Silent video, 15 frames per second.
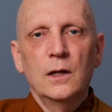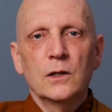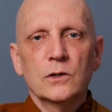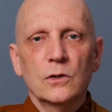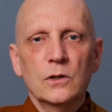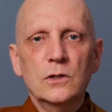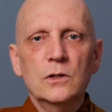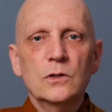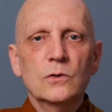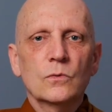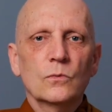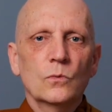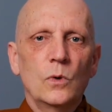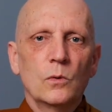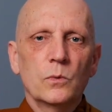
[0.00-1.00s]
So this is
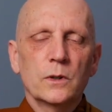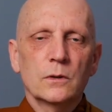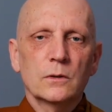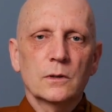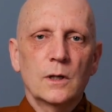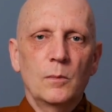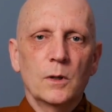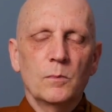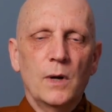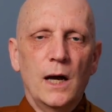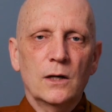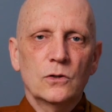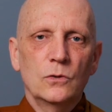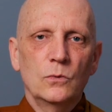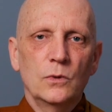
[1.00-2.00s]
what we're coming
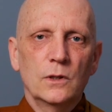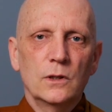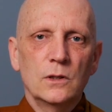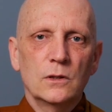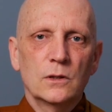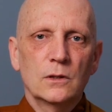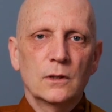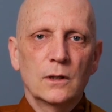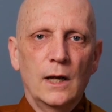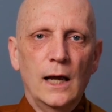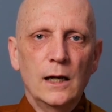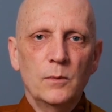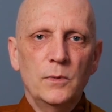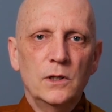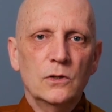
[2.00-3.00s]
back to with these
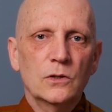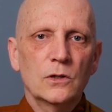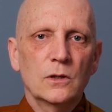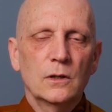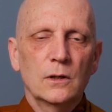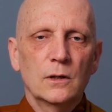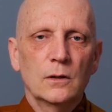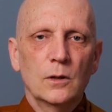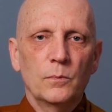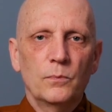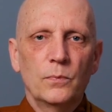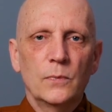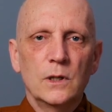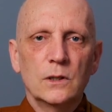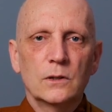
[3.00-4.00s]
elements,
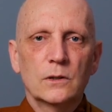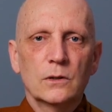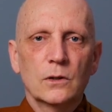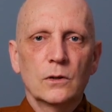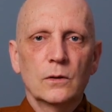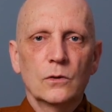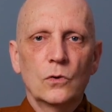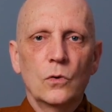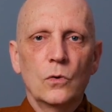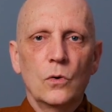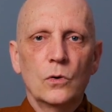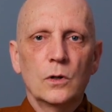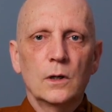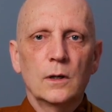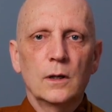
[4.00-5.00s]
these
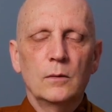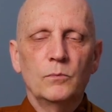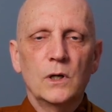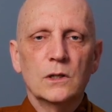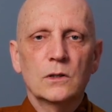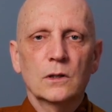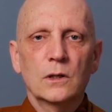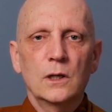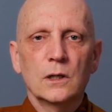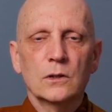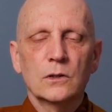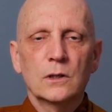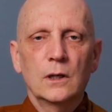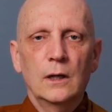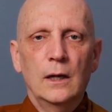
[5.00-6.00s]
core and basic
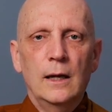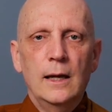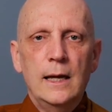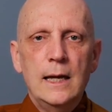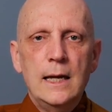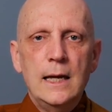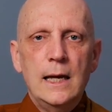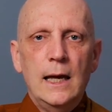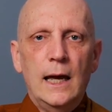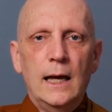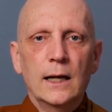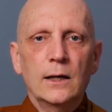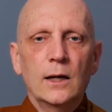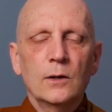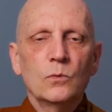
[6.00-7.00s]
things.
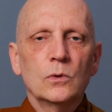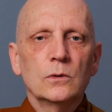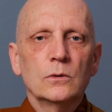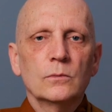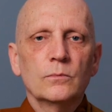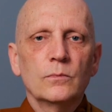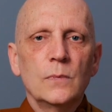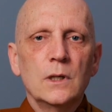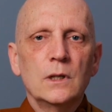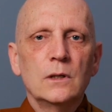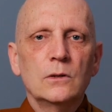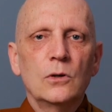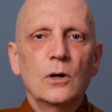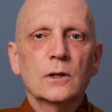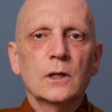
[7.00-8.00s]
And I will be
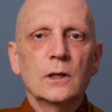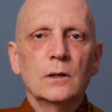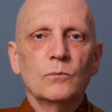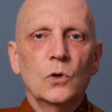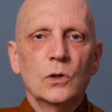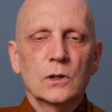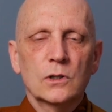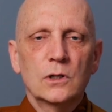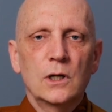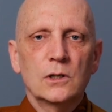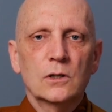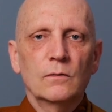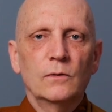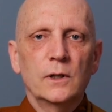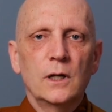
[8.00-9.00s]
talking more
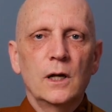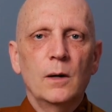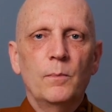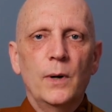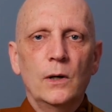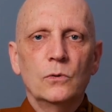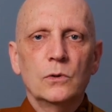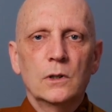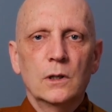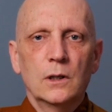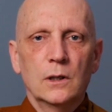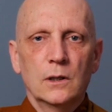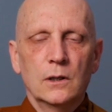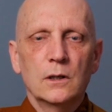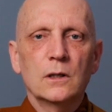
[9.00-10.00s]
extensively about
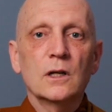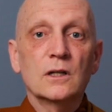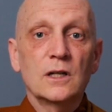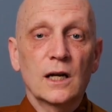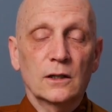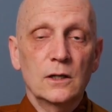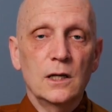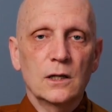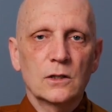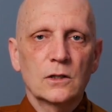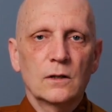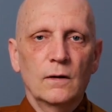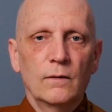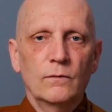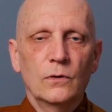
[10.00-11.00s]
the
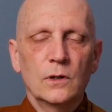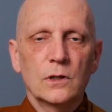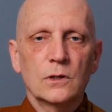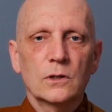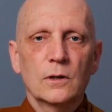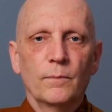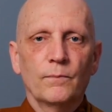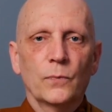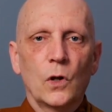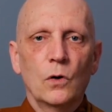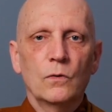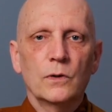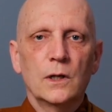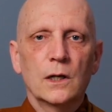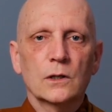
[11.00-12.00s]
techniques for this
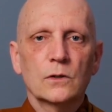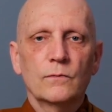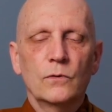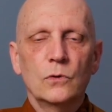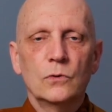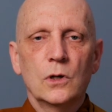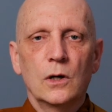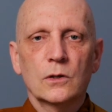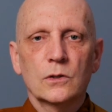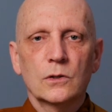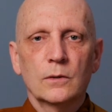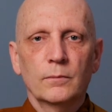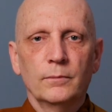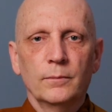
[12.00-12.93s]
over the next few talks.